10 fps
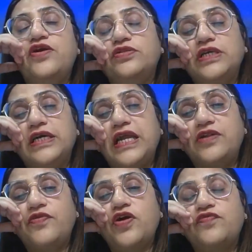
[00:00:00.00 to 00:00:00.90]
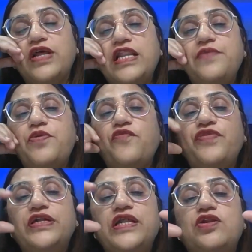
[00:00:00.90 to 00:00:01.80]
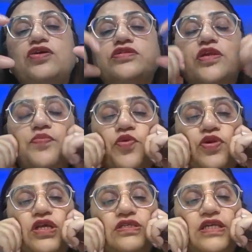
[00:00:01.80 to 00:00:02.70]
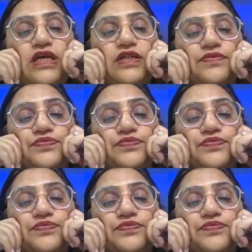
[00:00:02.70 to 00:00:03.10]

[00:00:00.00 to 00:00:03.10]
On the gateway of tally, profit and loss report is there.